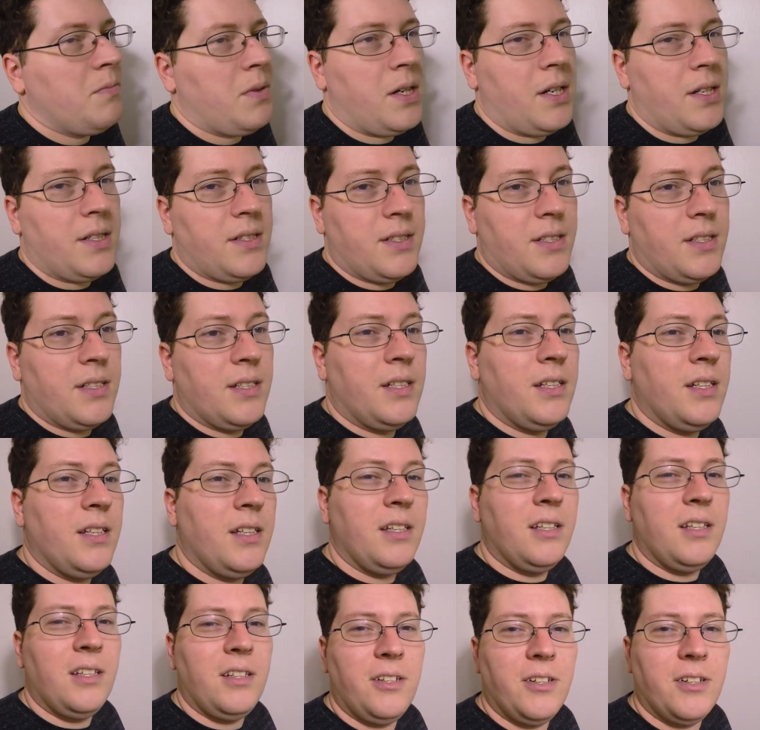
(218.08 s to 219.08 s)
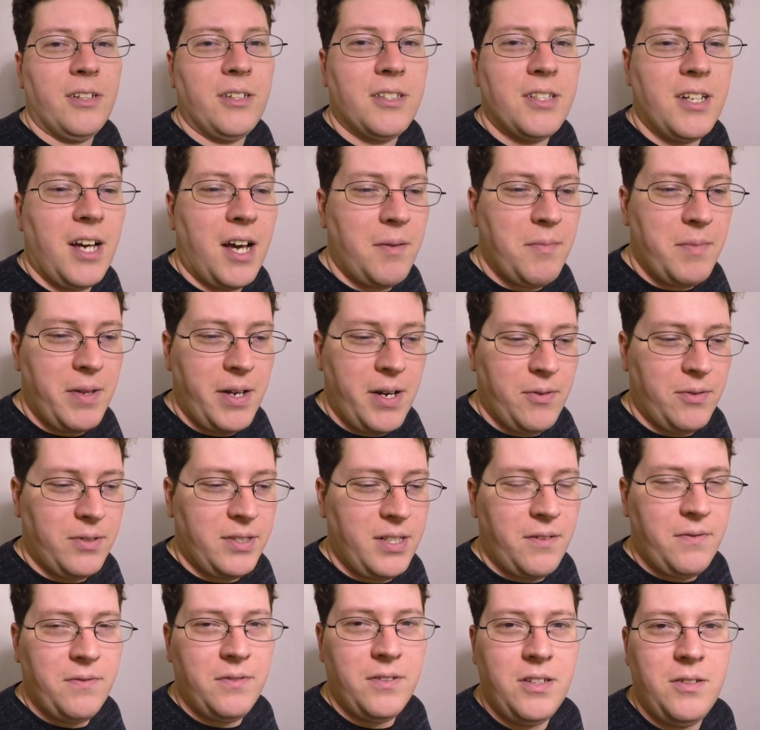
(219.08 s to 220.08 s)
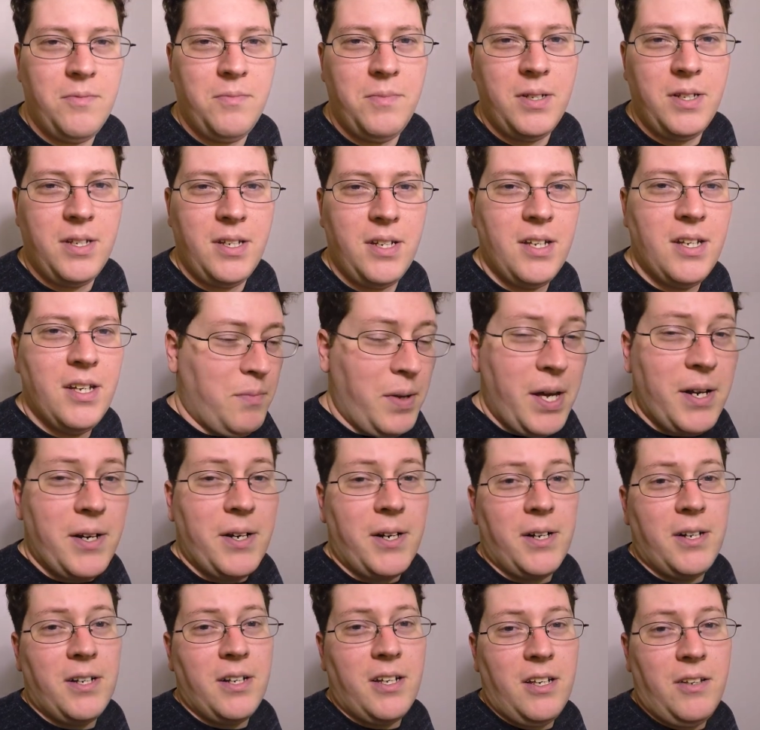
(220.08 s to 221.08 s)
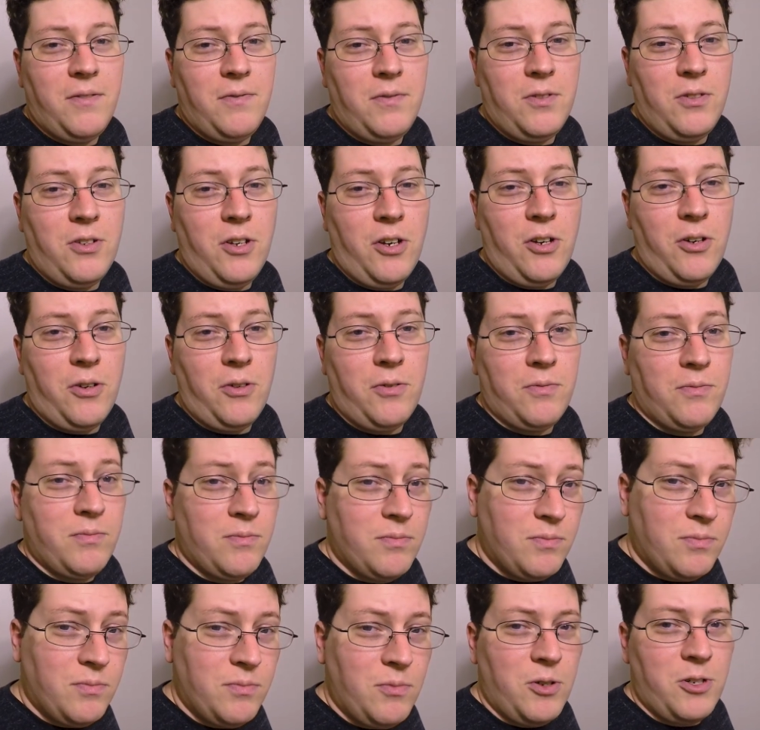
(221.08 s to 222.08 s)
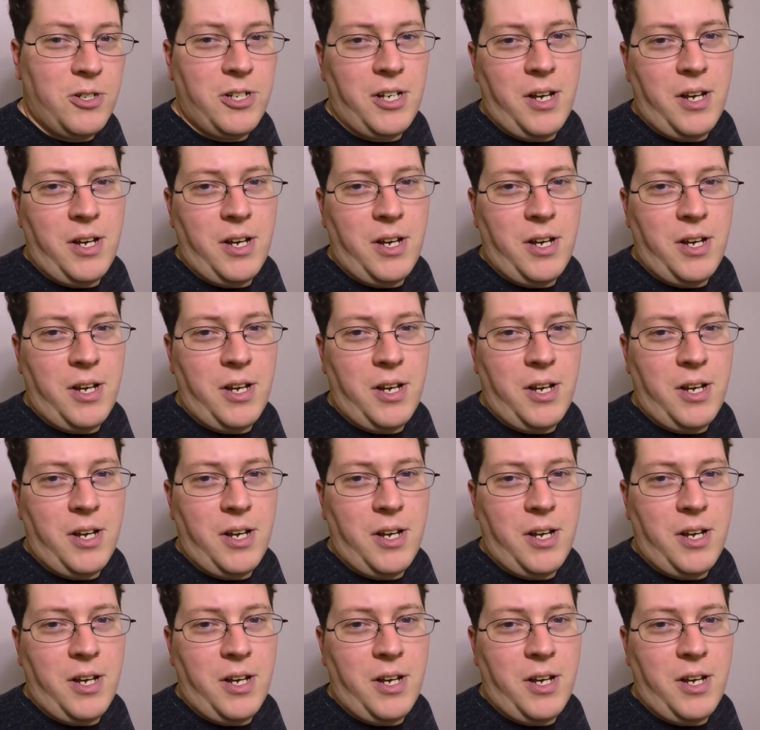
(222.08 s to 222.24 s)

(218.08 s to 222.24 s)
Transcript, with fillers: but your time there will definitely be better if you know more